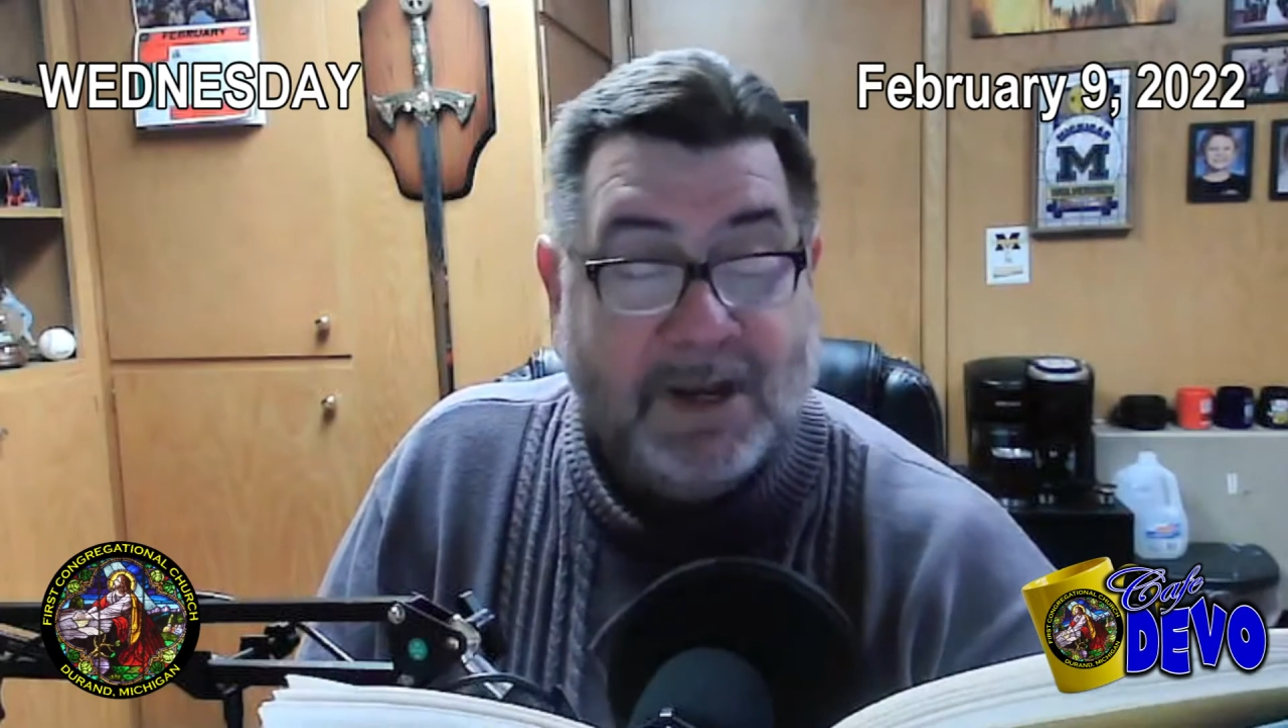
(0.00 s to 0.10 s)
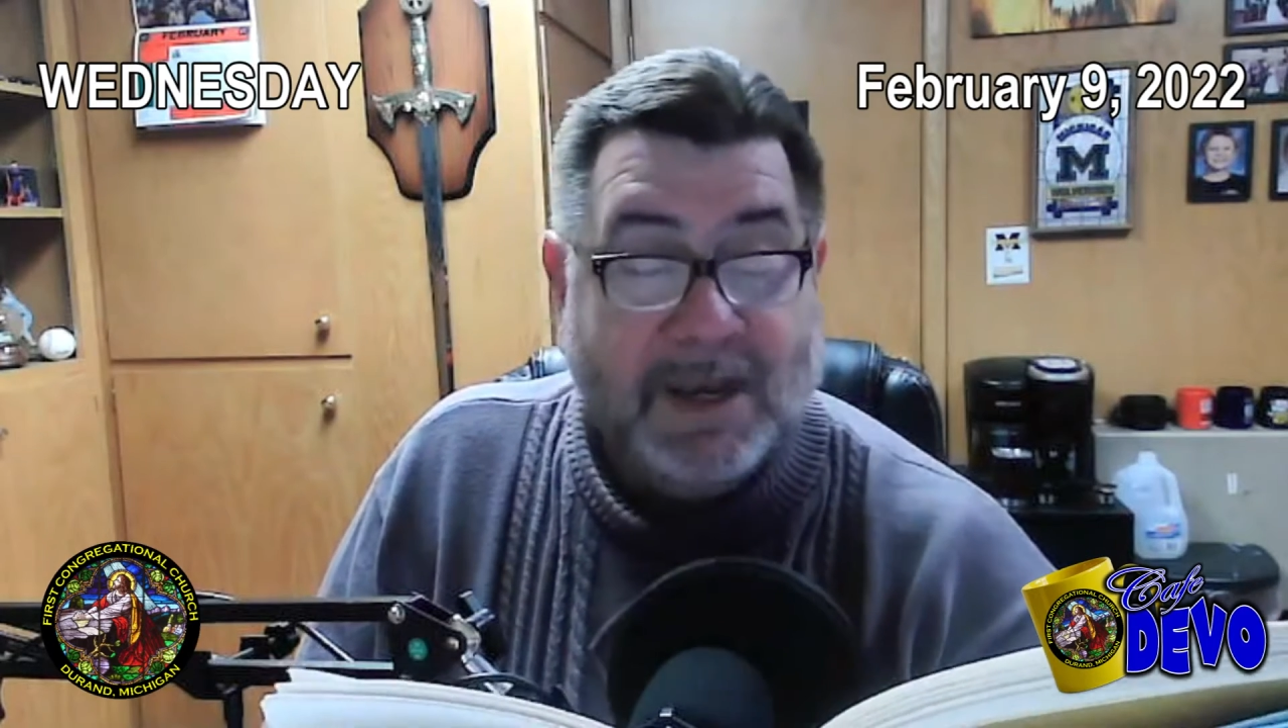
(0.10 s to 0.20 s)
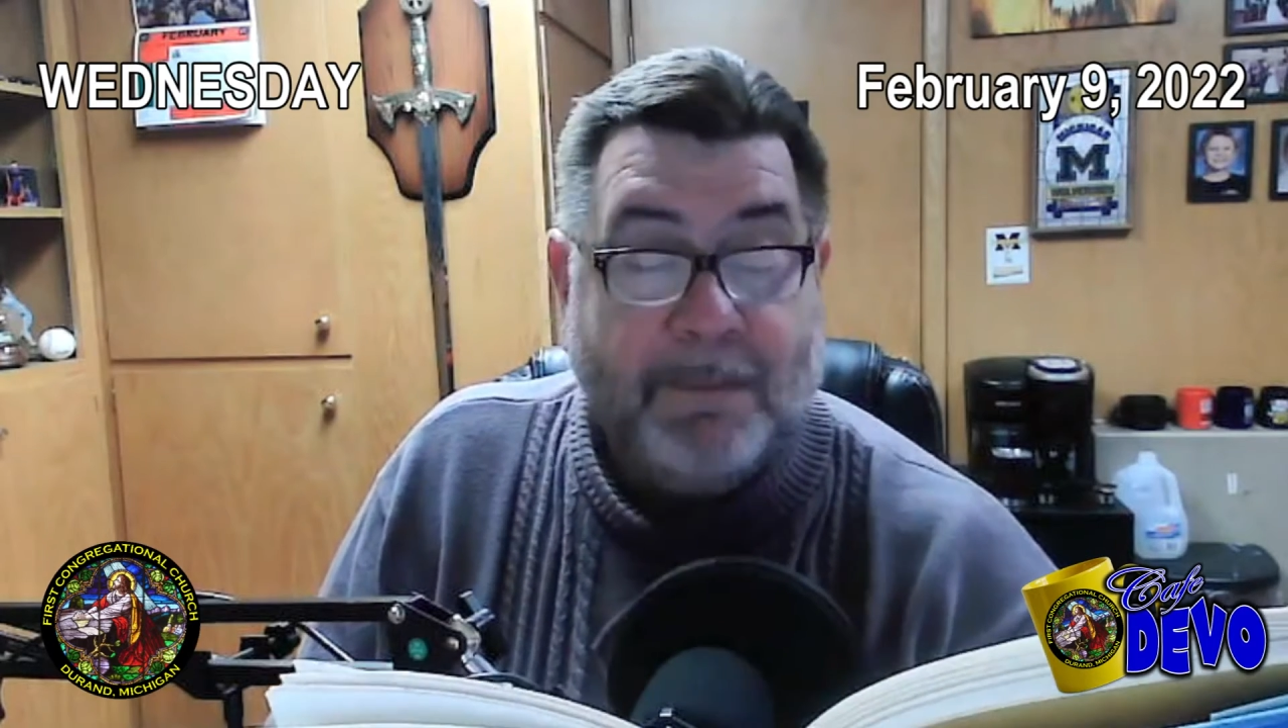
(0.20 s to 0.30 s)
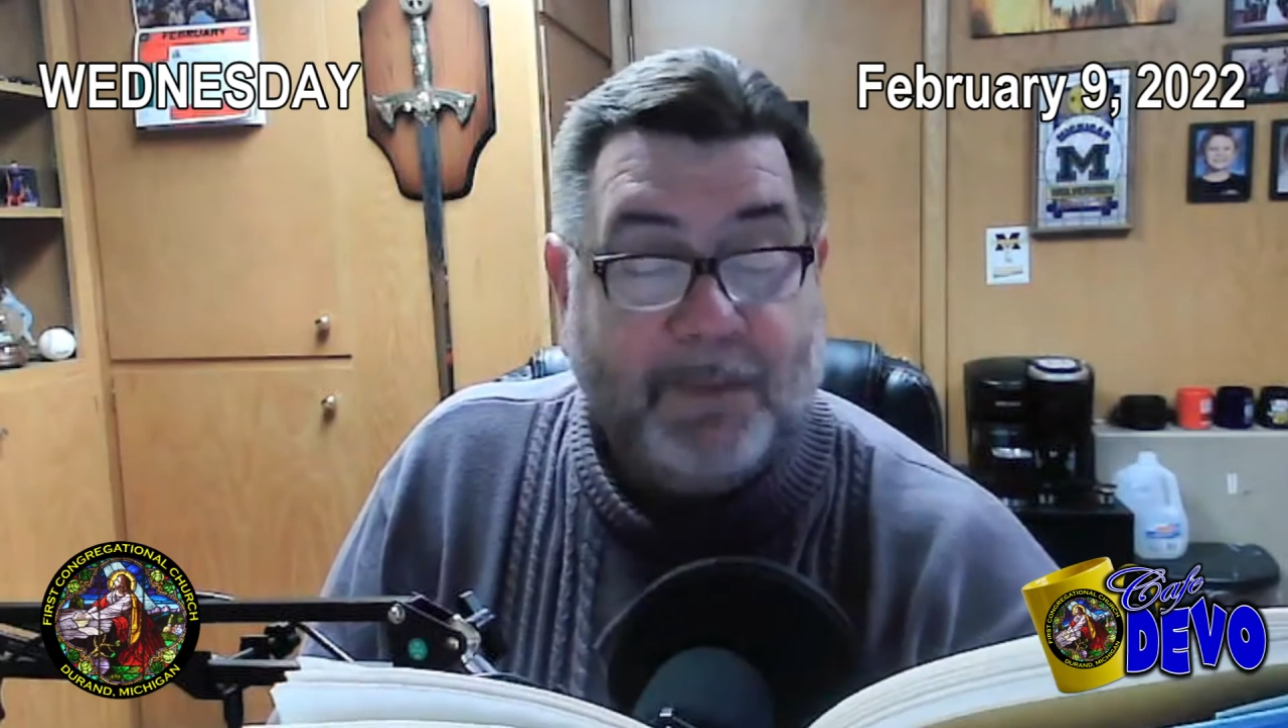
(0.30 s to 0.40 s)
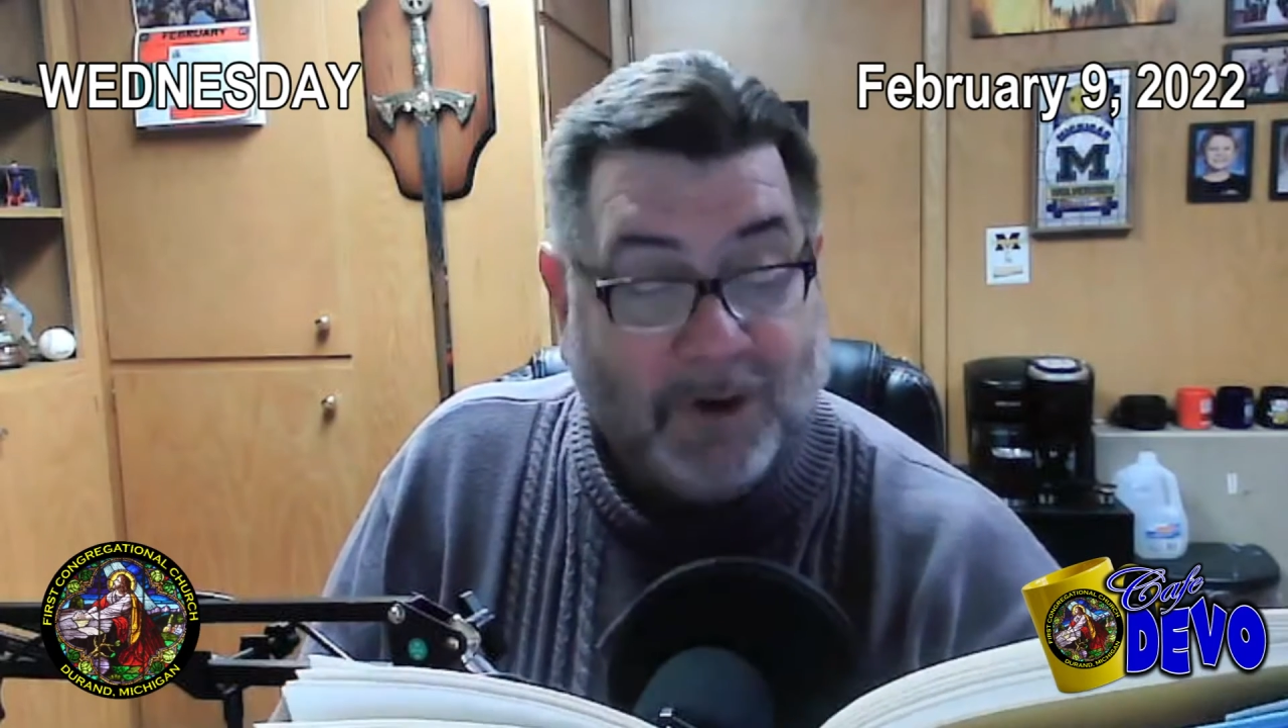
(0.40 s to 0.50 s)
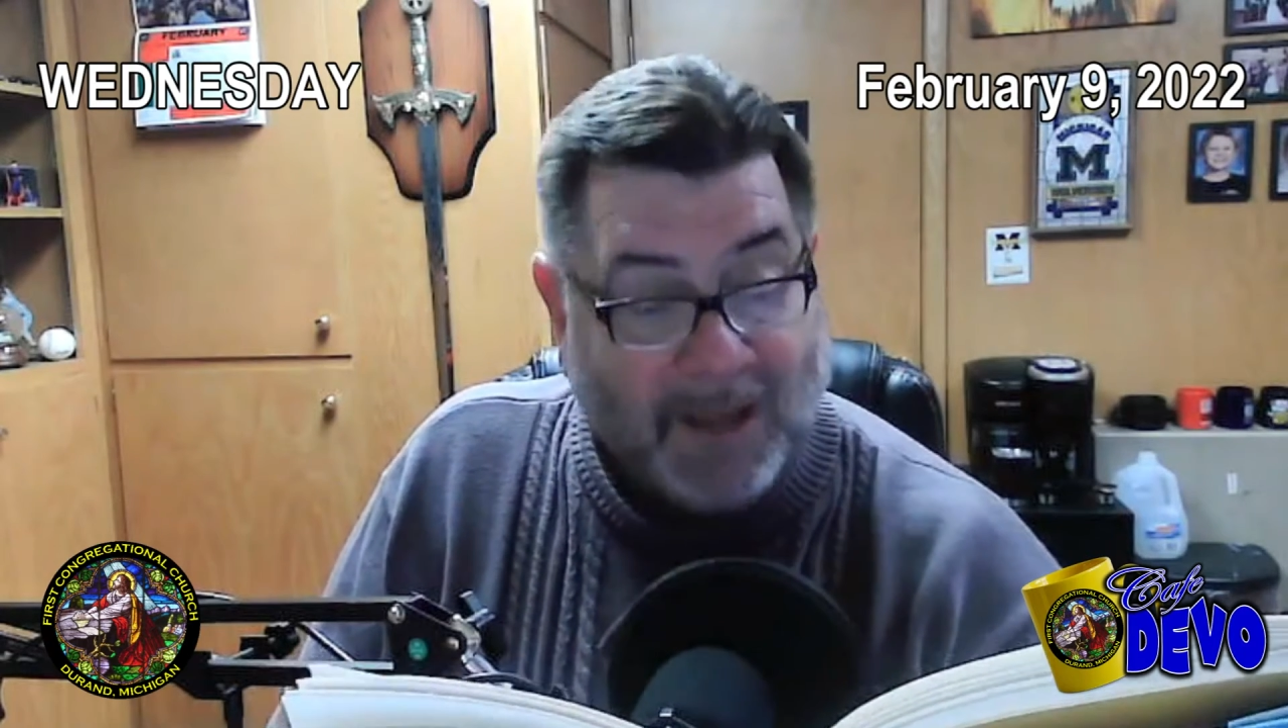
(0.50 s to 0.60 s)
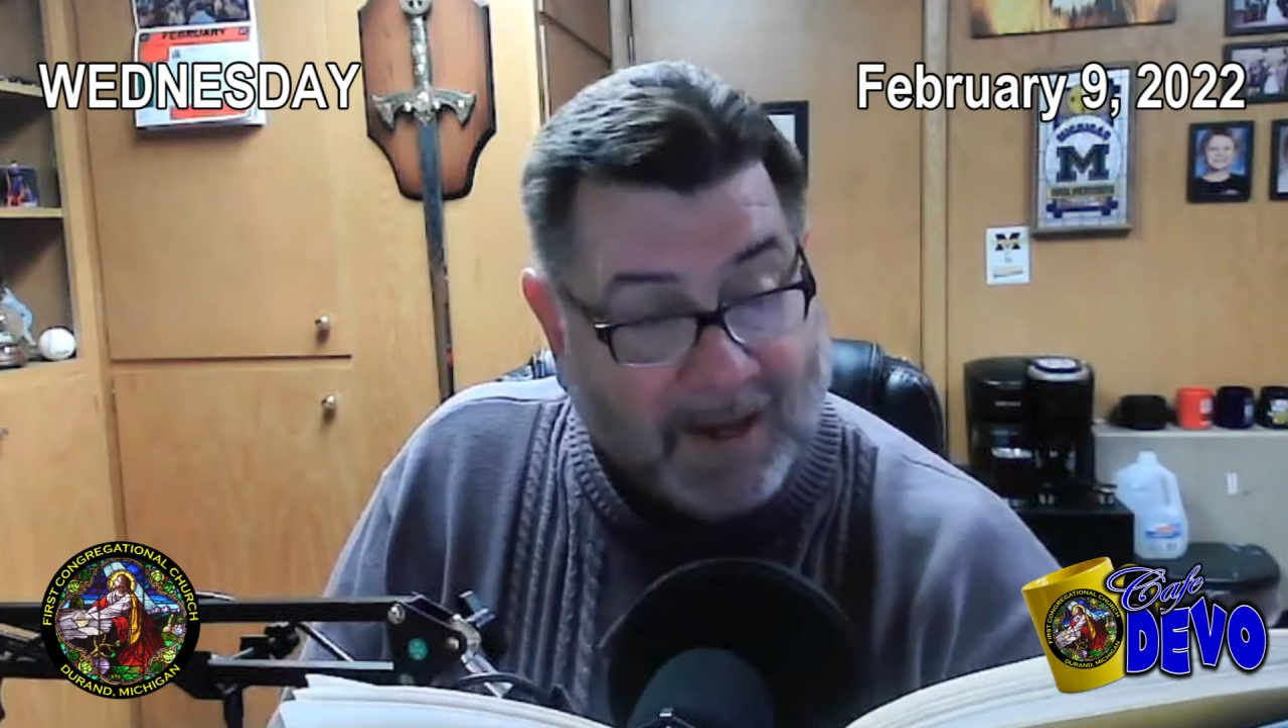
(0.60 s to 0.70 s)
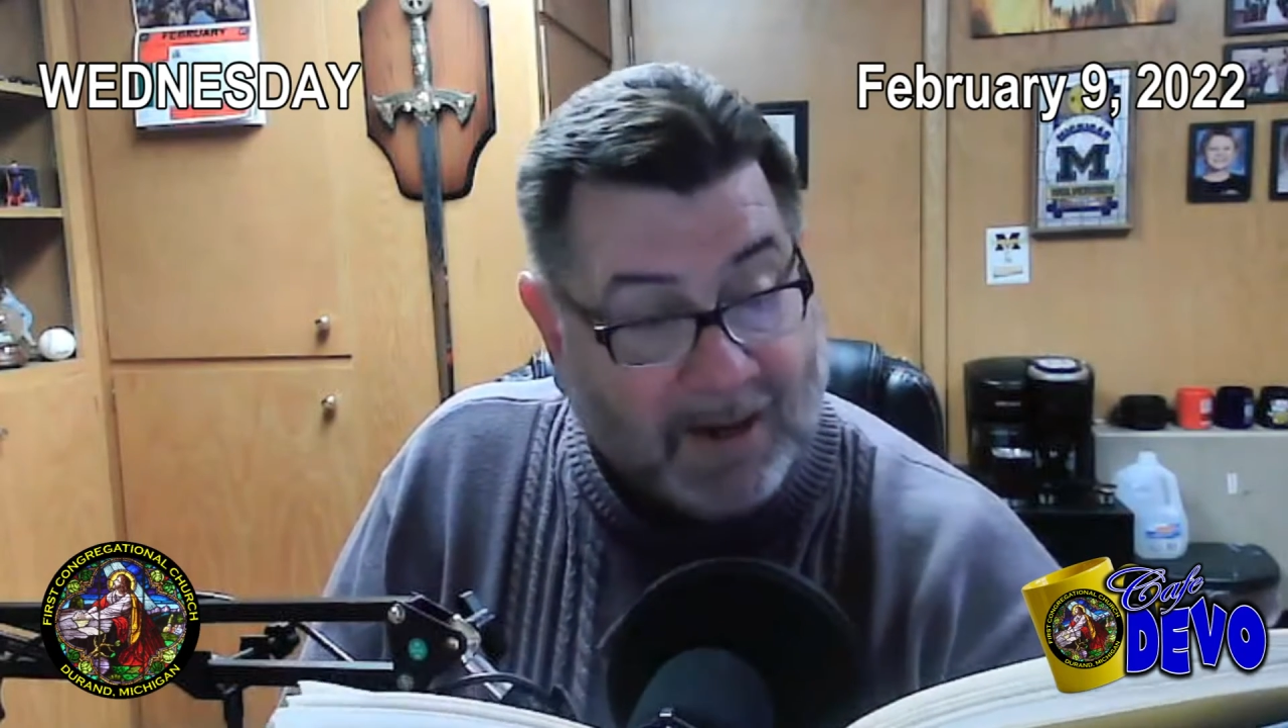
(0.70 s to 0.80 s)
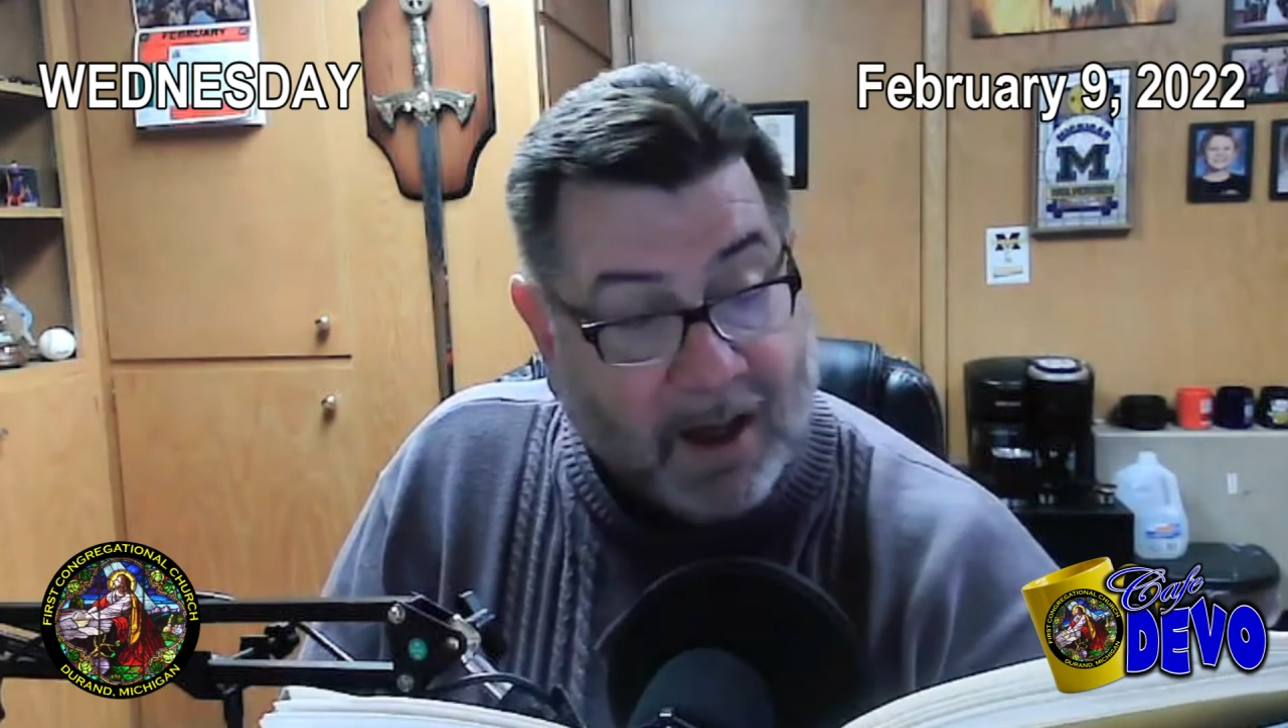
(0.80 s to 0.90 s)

manipulate